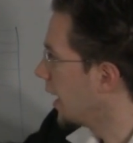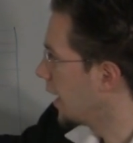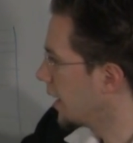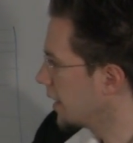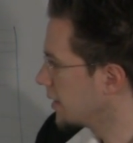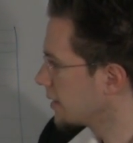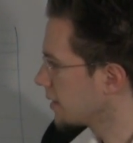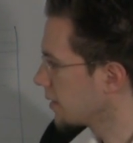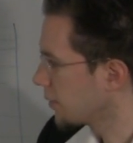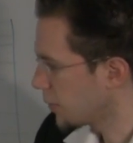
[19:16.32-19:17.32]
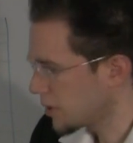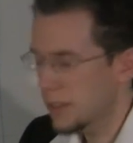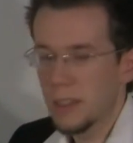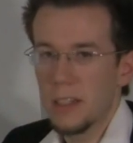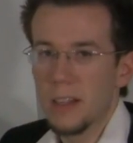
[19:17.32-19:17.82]
And first
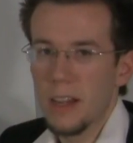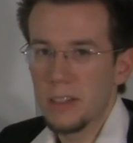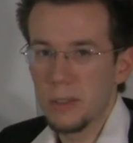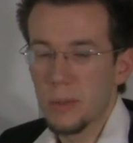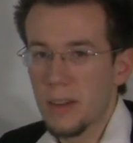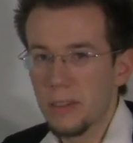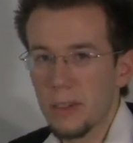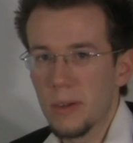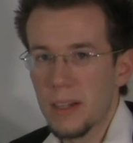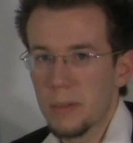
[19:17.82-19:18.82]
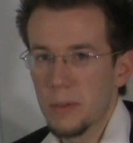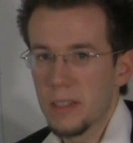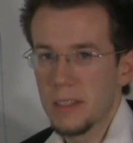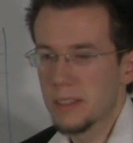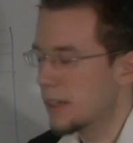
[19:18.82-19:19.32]
thing you got to do whenever you're writing
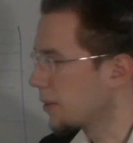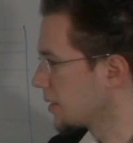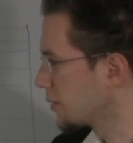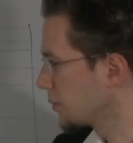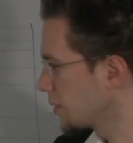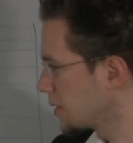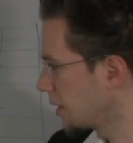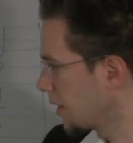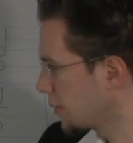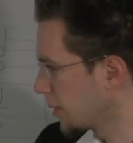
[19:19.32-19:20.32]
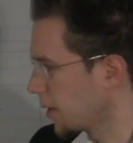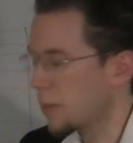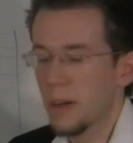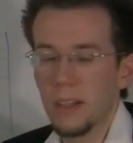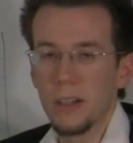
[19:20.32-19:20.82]
one of these out is, first you got to figure
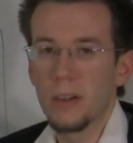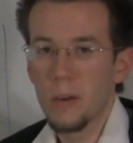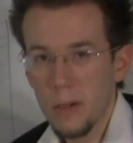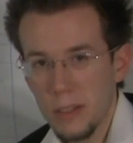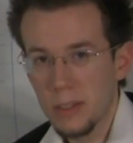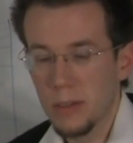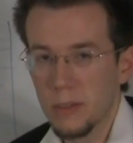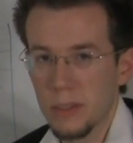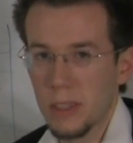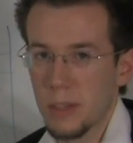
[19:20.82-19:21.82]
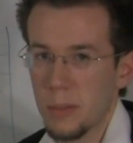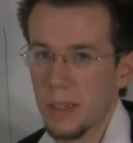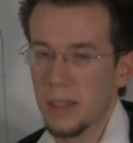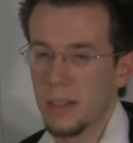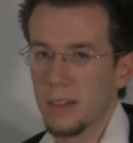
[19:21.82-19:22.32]
out what your chord tones are going to
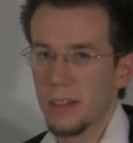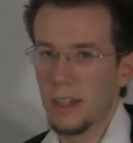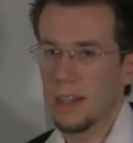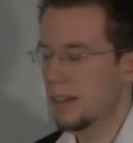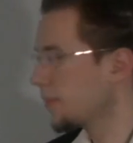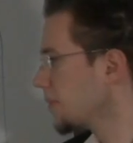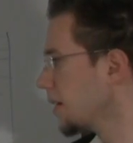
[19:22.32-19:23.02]
be, okay?